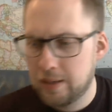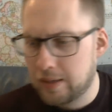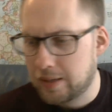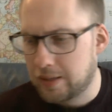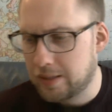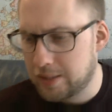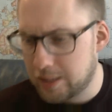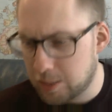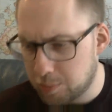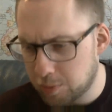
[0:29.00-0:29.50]

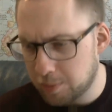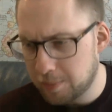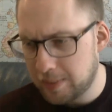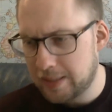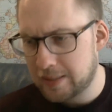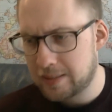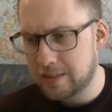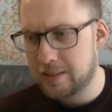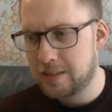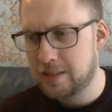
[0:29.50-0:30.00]
Uh,
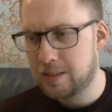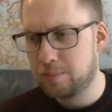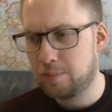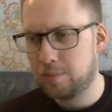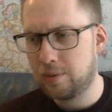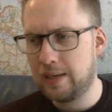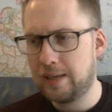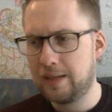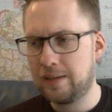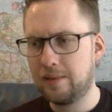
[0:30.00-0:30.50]
diplomat is a
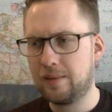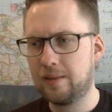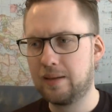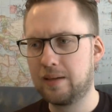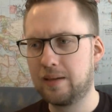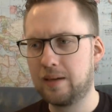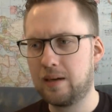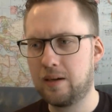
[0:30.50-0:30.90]
brand that